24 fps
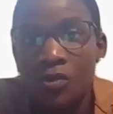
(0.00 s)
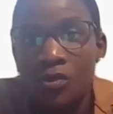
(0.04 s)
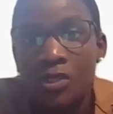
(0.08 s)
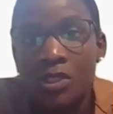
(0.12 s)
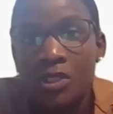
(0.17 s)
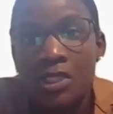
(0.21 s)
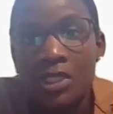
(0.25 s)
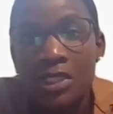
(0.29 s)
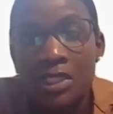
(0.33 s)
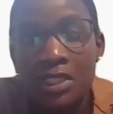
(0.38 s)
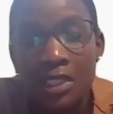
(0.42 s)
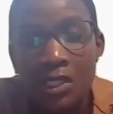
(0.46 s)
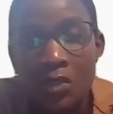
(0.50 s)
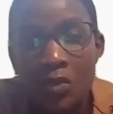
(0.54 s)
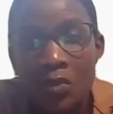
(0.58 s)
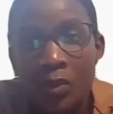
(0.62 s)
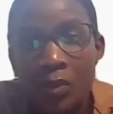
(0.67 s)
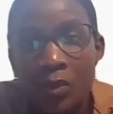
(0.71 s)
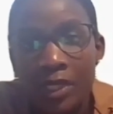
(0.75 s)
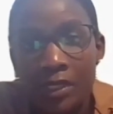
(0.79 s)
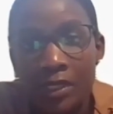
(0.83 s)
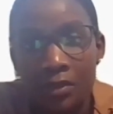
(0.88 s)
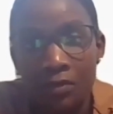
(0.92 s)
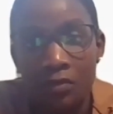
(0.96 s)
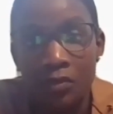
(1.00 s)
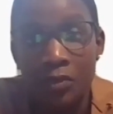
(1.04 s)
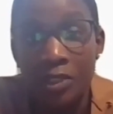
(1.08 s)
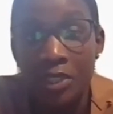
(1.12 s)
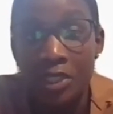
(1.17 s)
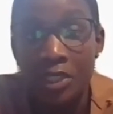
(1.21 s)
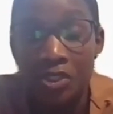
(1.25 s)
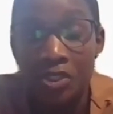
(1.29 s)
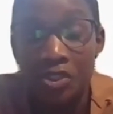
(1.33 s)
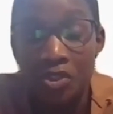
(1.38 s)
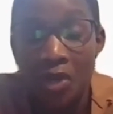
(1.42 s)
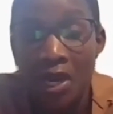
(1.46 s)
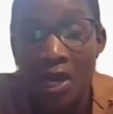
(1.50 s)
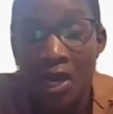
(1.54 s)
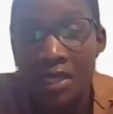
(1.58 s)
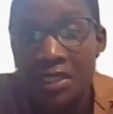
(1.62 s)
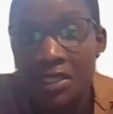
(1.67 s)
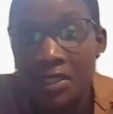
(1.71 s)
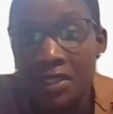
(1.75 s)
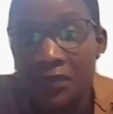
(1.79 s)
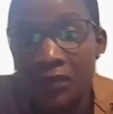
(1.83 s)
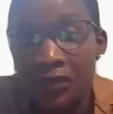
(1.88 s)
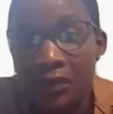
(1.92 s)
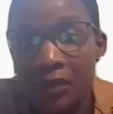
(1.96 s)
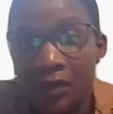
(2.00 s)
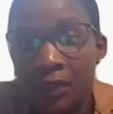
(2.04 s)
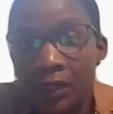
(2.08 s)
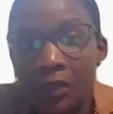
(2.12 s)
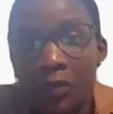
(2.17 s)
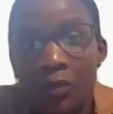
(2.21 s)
to see what we can try differently.